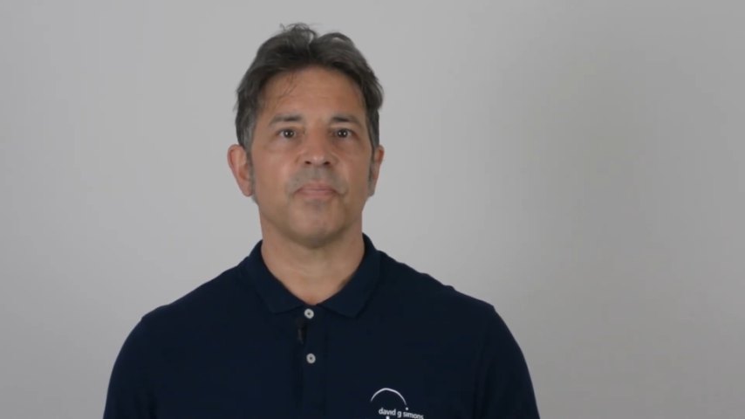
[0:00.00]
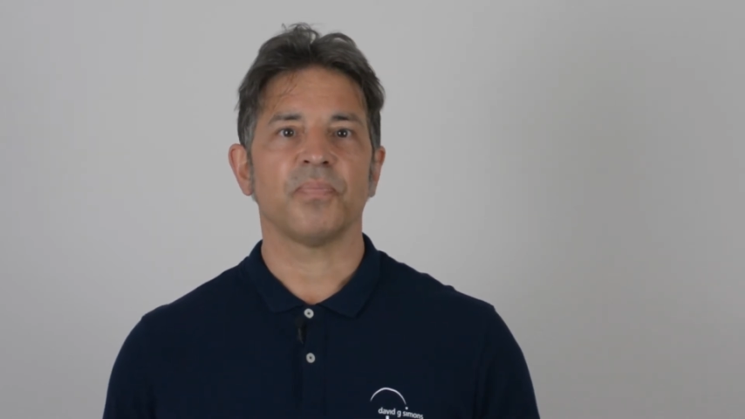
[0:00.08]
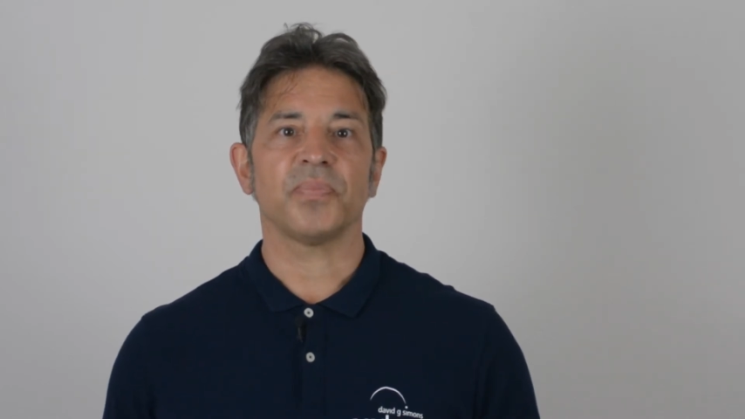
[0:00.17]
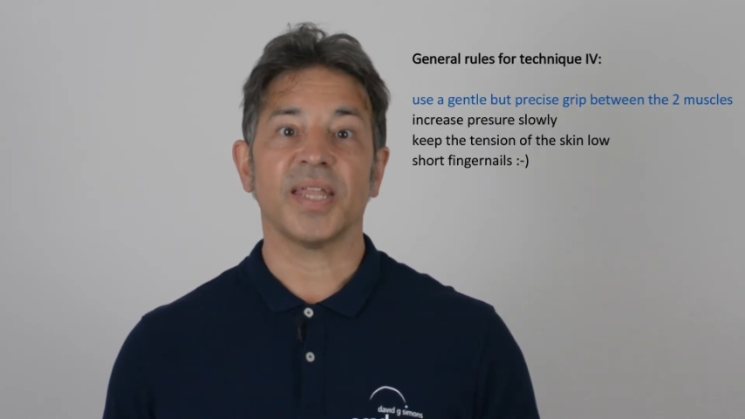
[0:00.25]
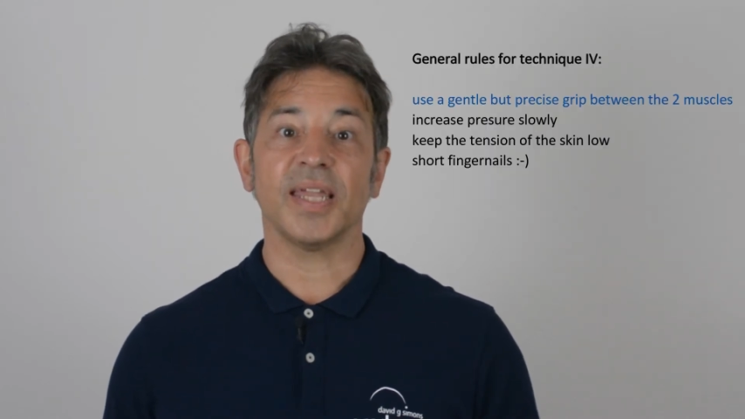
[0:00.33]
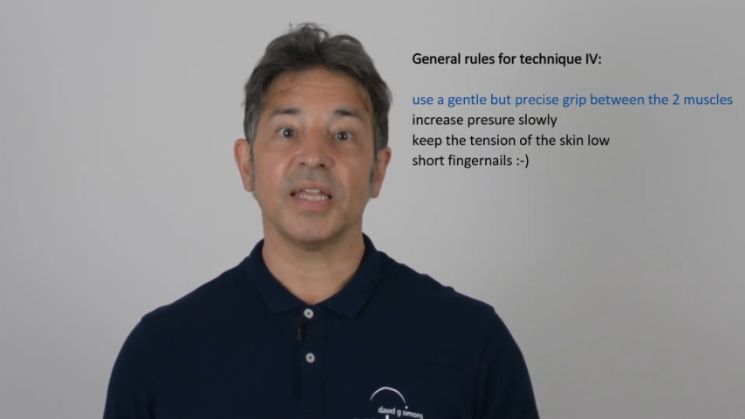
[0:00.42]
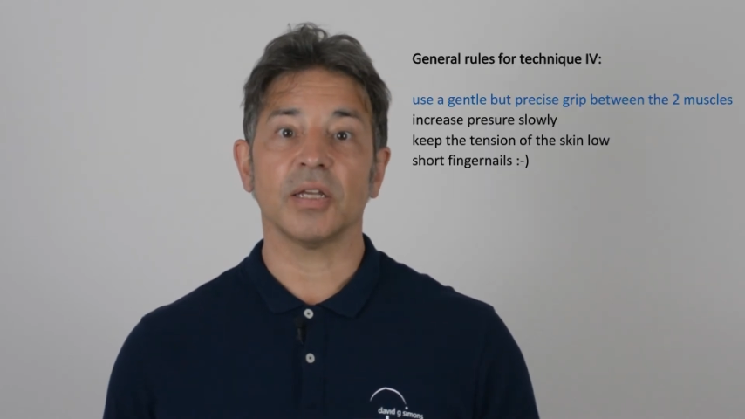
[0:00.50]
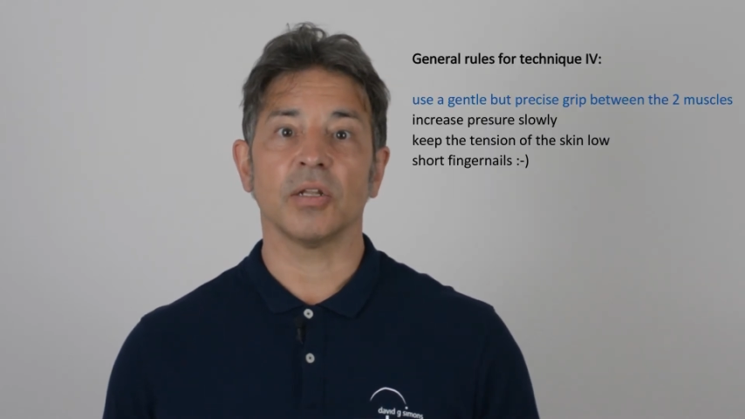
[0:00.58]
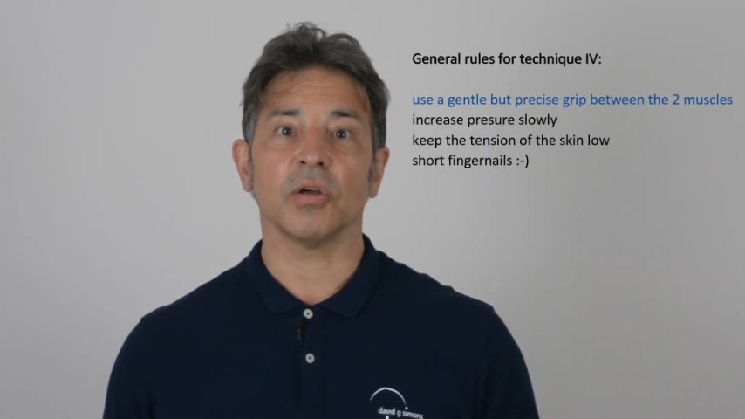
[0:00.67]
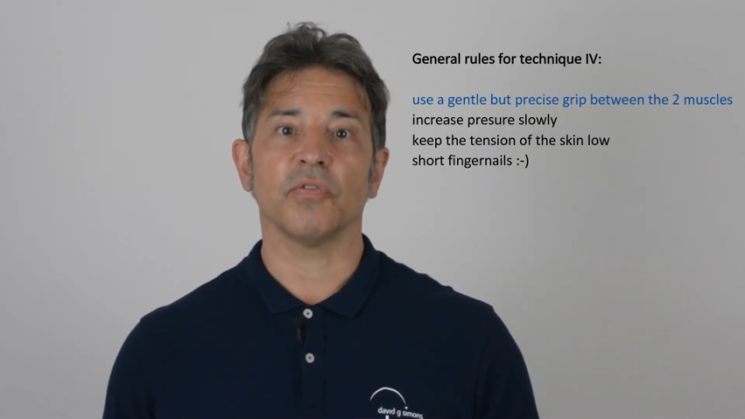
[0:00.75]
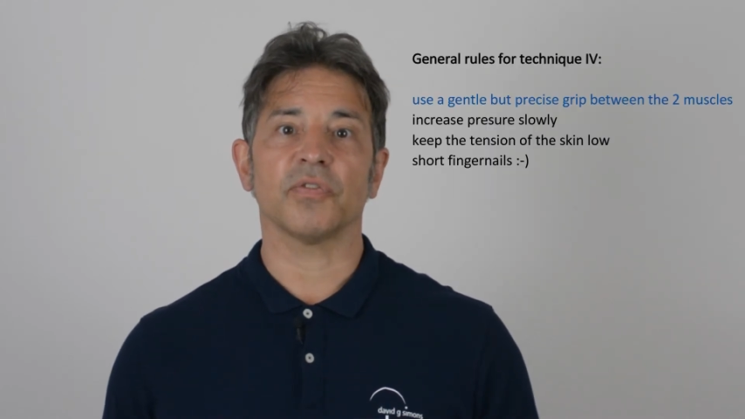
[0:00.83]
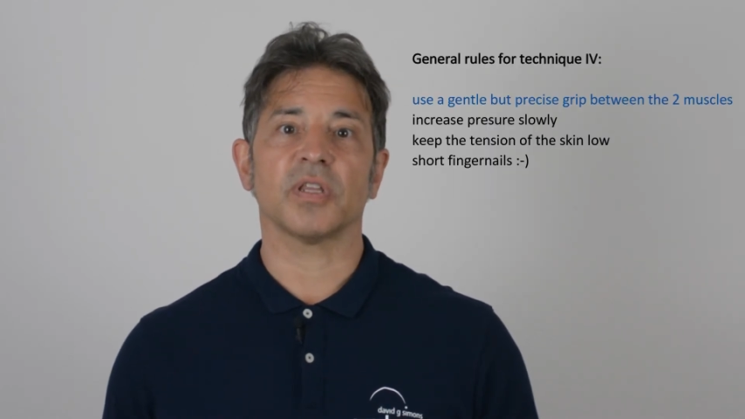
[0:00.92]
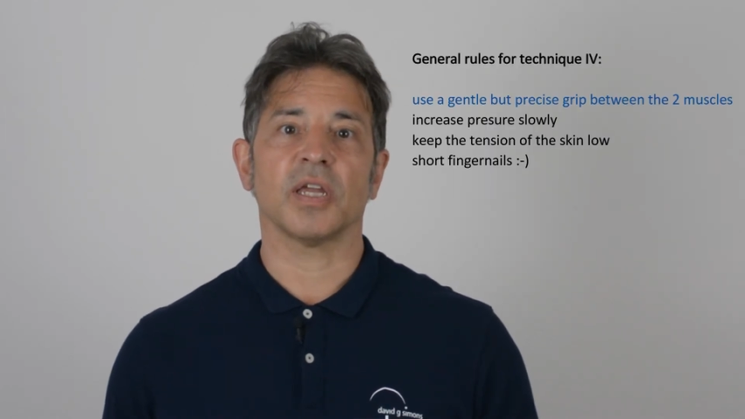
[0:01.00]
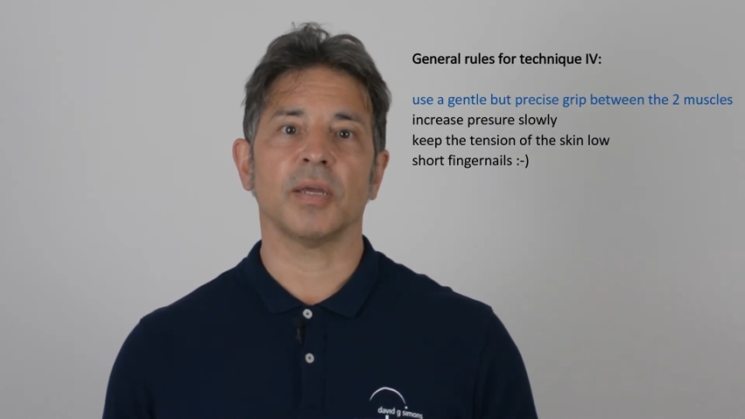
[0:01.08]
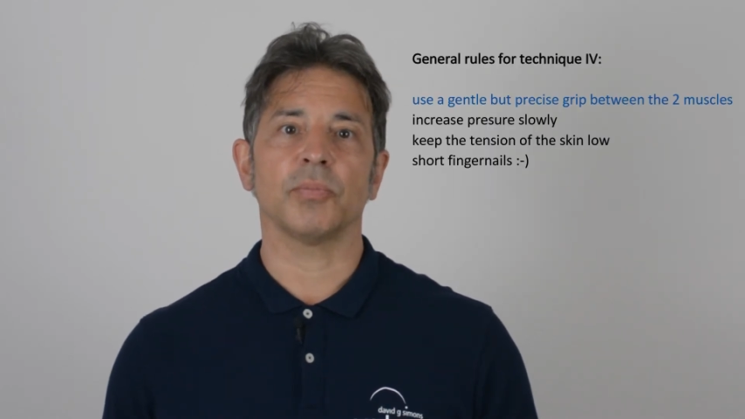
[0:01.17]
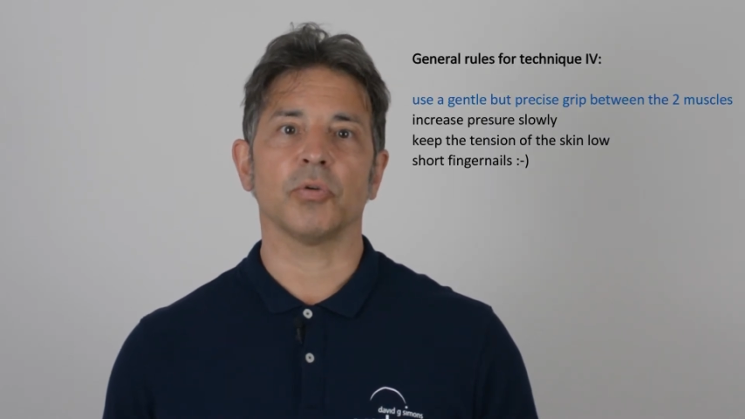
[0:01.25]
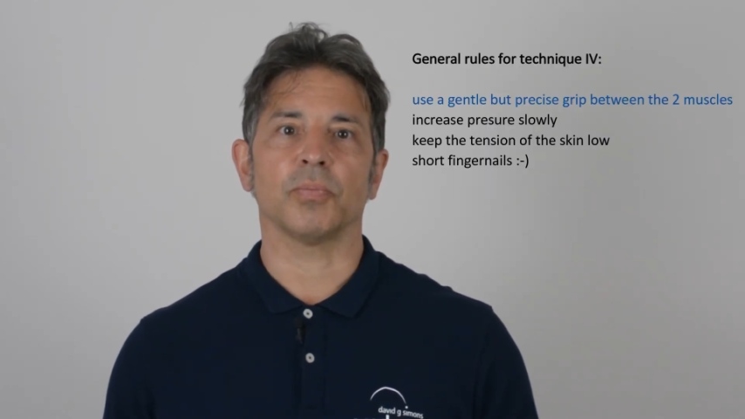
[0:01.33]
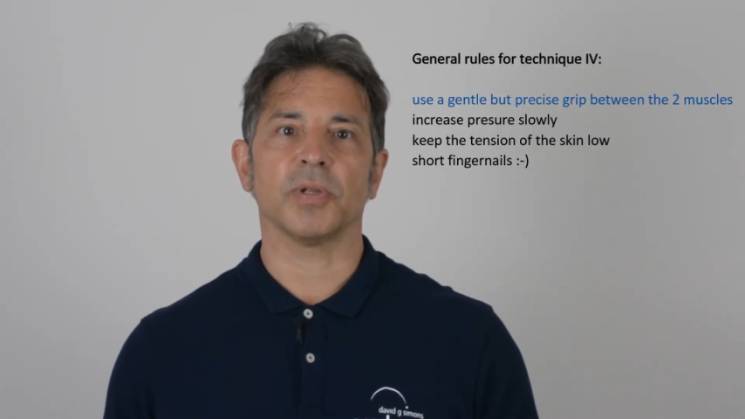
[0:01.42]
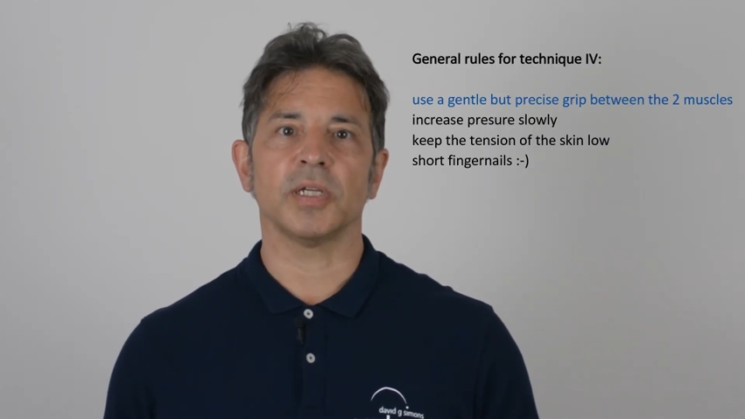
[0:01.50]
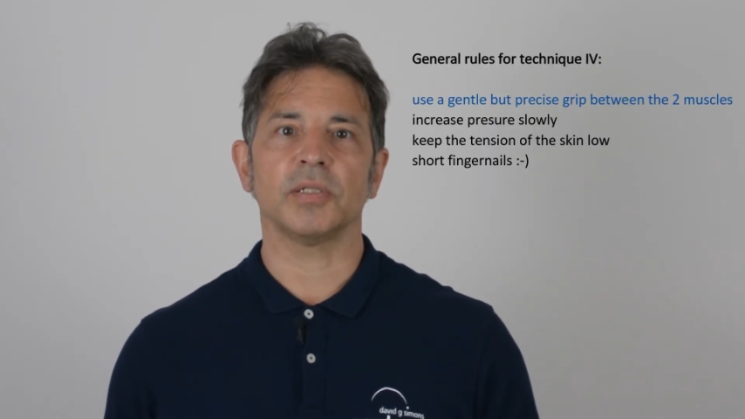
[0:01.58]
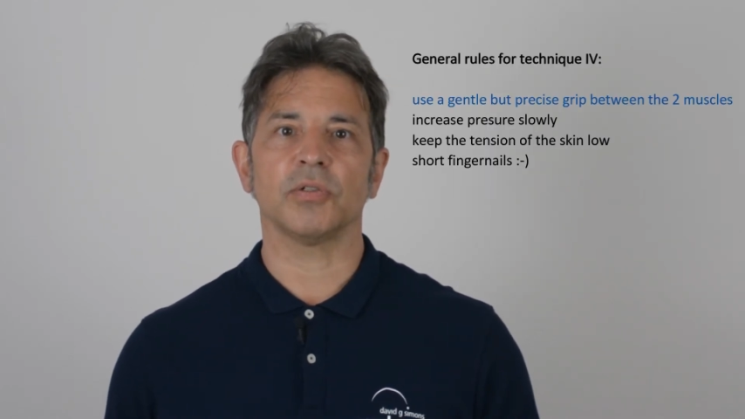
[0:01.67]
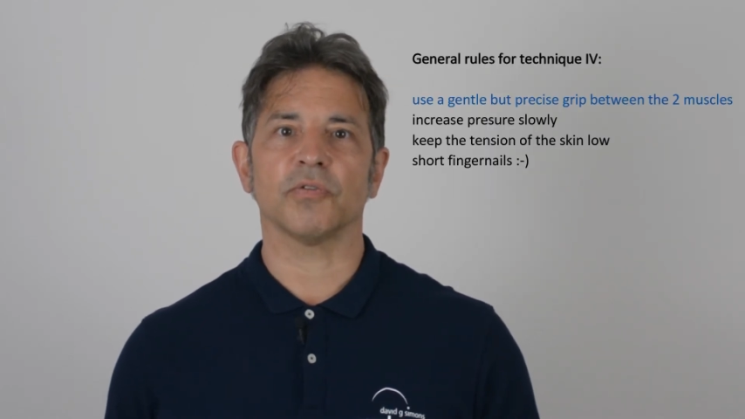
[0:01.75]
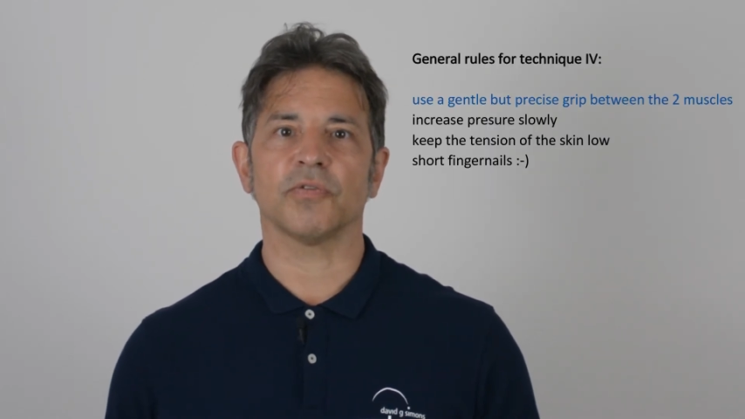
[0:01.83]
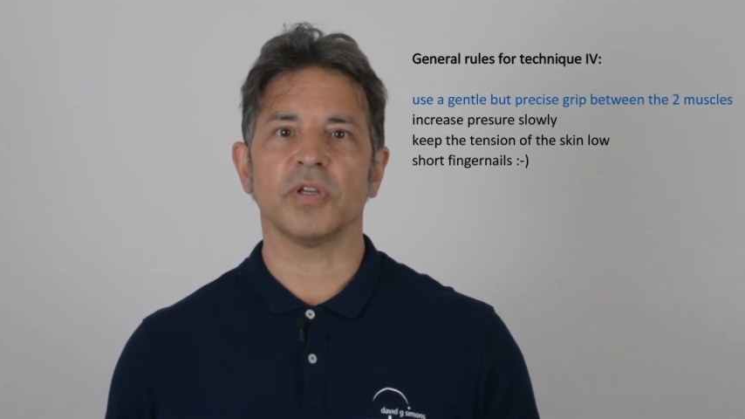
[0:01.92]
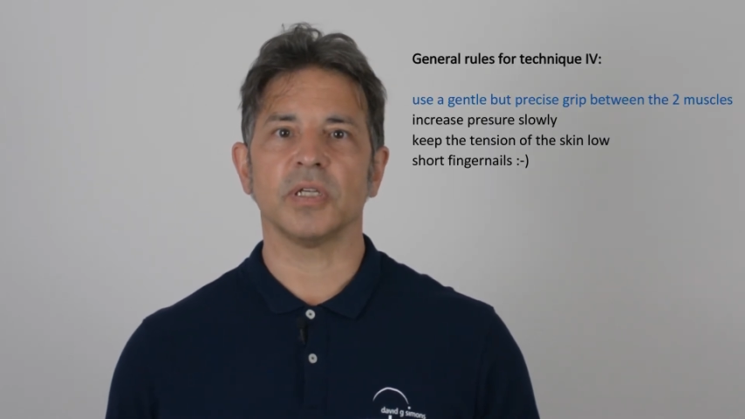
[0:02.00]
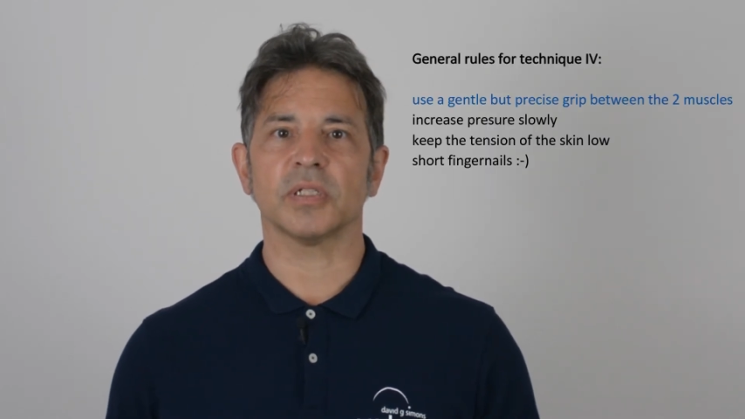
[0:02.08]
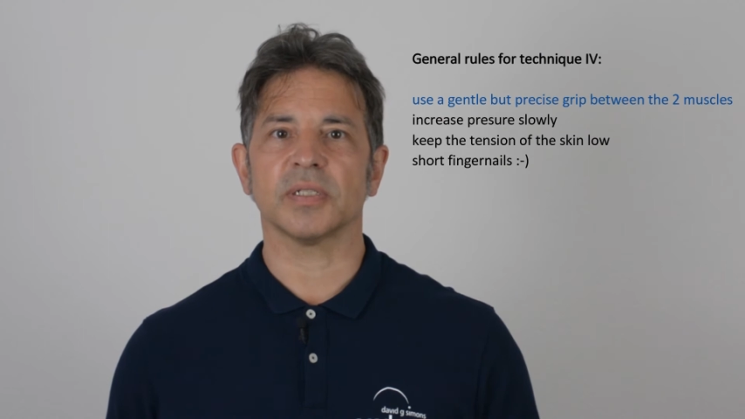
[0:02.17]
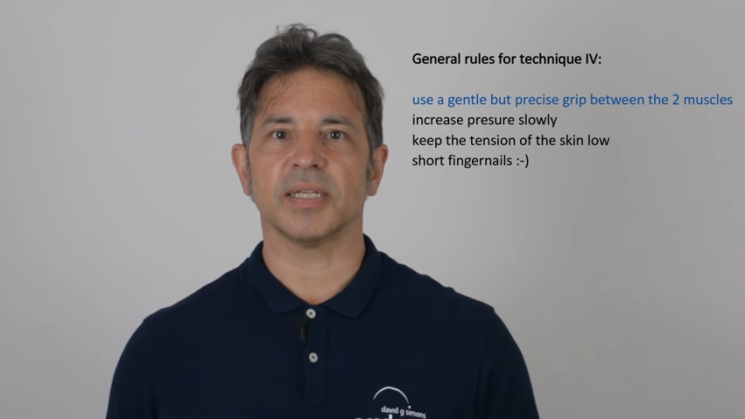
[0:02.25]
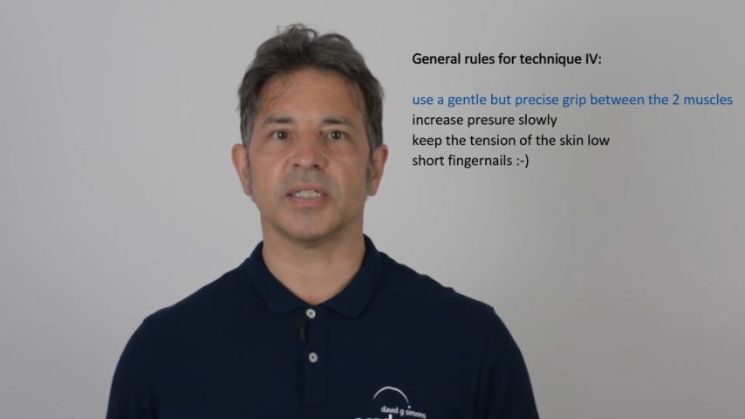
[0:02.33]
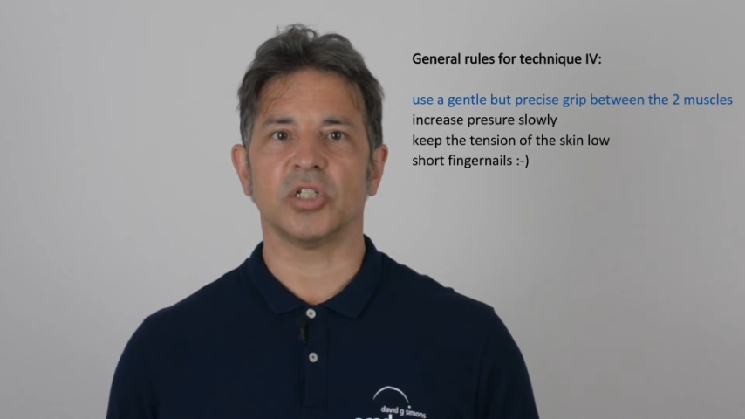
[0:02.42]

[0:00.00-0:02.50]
Take enough time to place your fingers as